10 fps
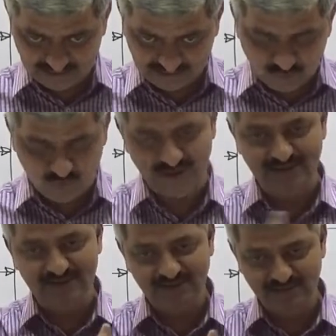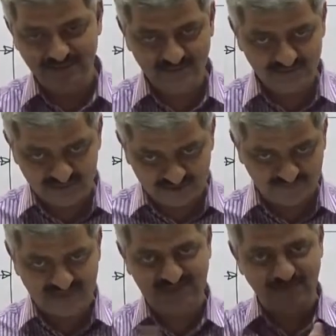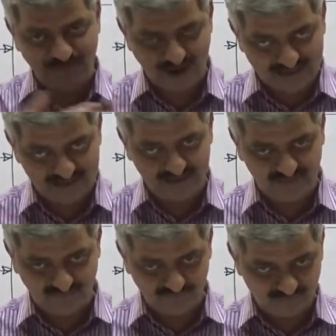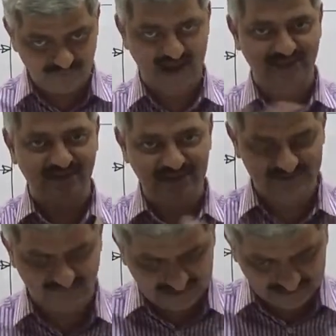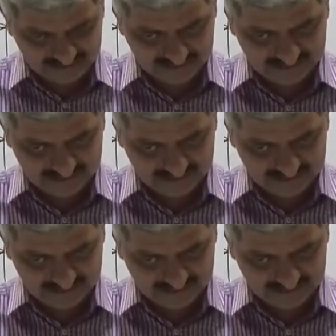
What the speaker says: given specified manner. It's very